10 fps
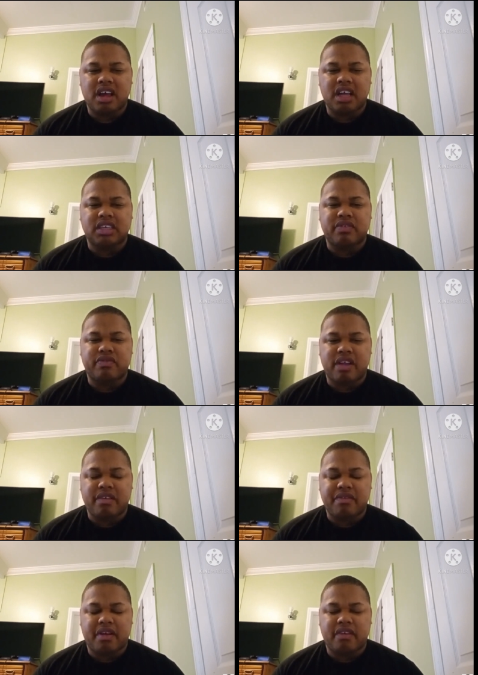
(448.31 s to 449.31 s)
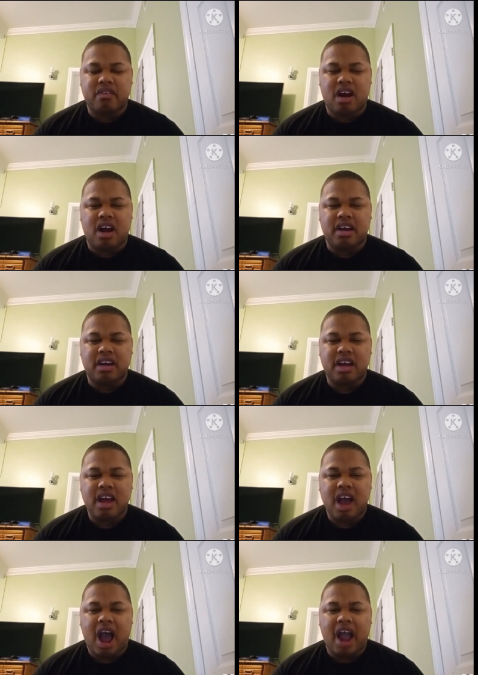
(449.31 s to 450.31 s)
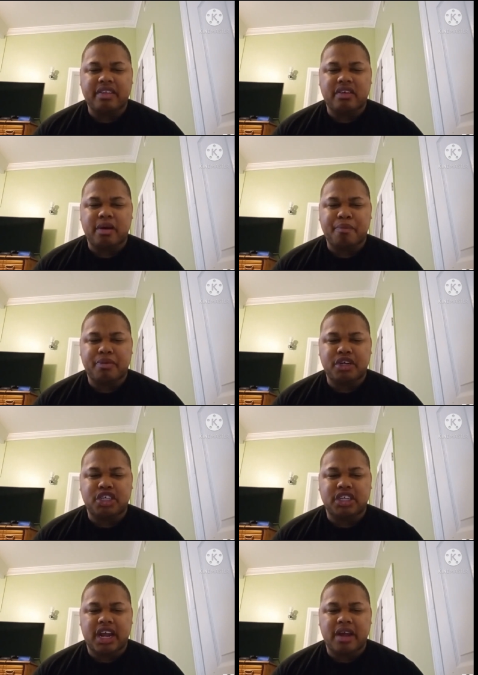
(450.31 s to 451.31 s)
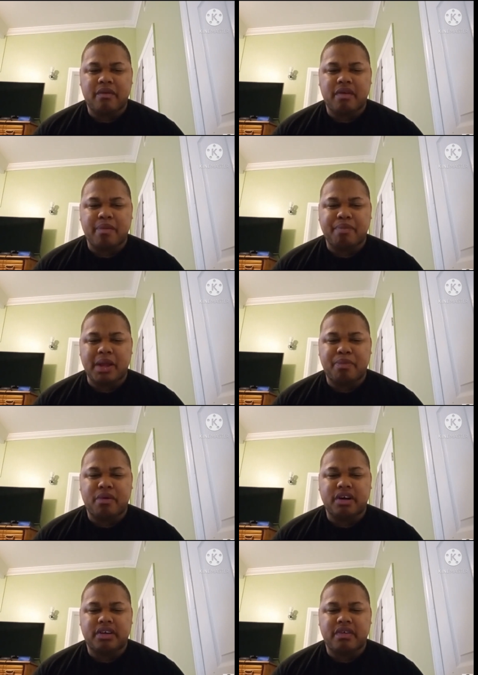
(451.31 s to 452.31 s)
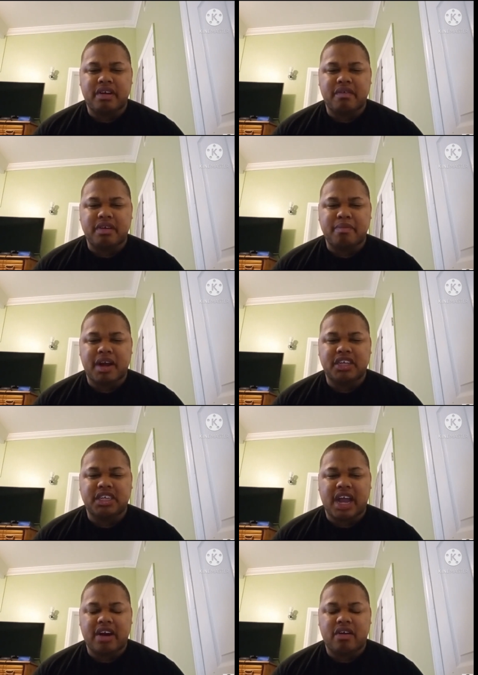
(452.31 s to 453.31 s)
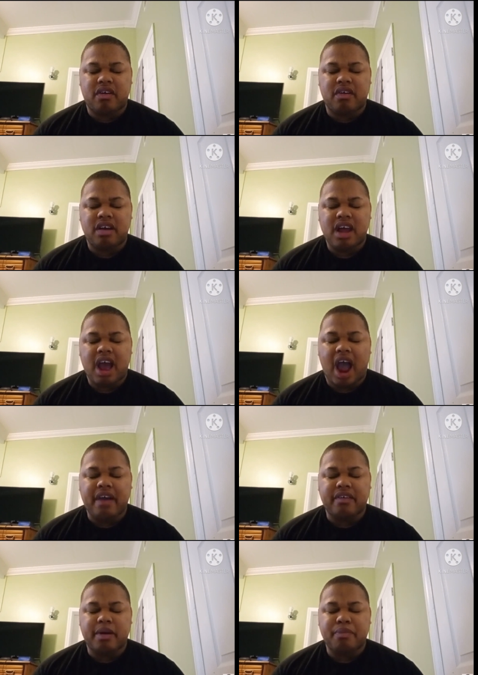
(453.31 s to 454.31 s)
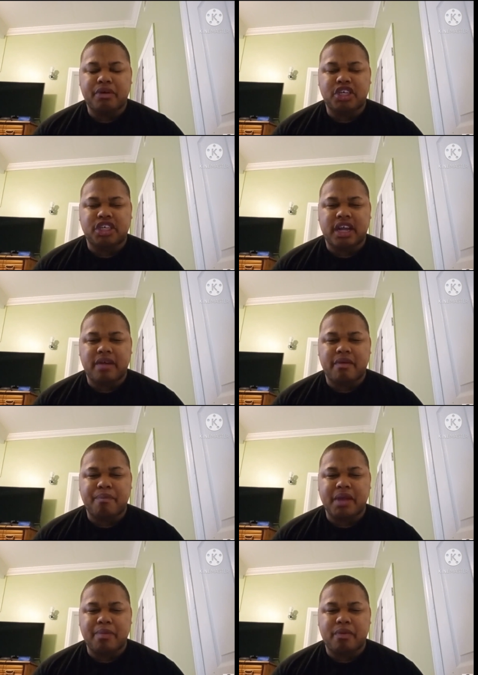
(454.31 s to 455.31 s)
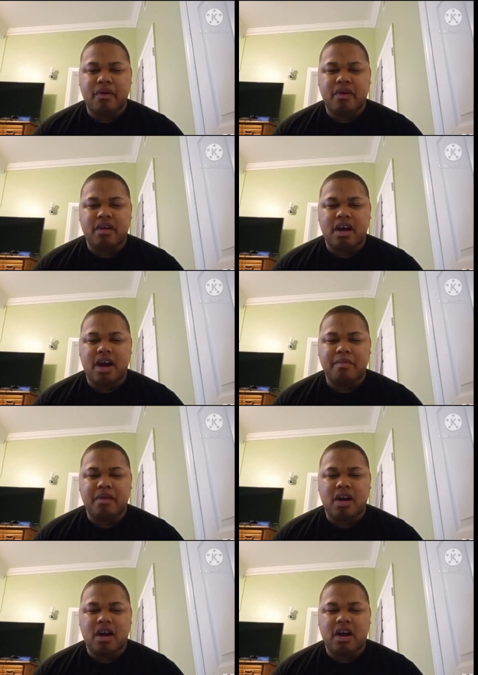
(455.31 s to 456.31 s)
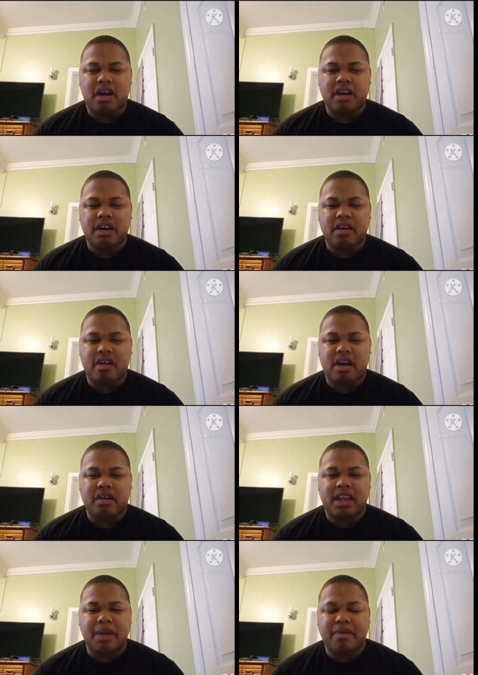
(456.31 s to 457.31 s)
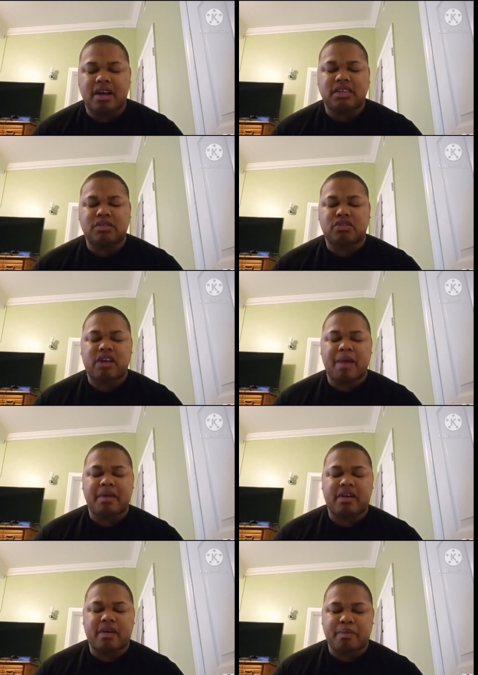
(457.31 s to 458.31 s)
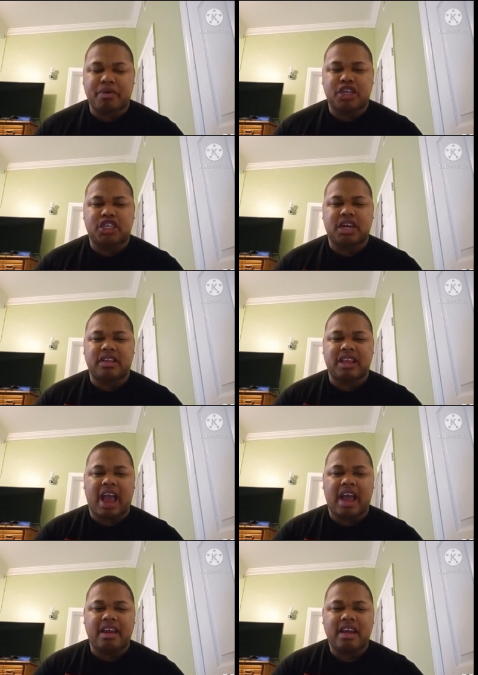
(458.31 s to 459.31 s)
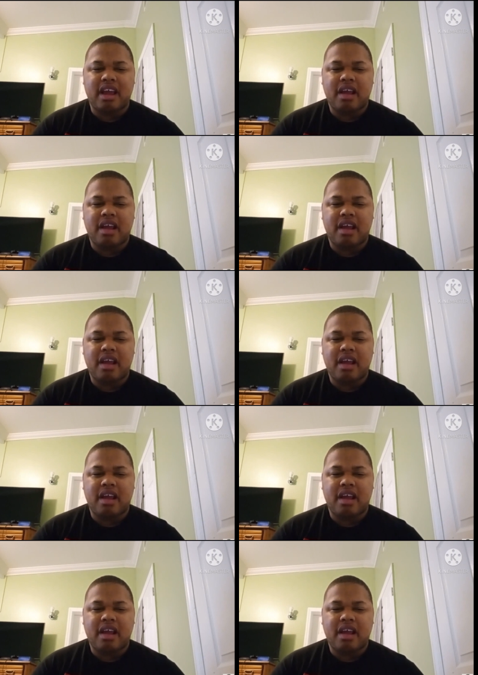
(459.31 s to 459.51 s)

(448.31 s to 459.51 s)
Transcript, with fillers: It's very, very wrong. I don't appreciate what people are doing with my channel. I don't appreciate what people um are, you know, keep unsubscribing. I don't appreciate that.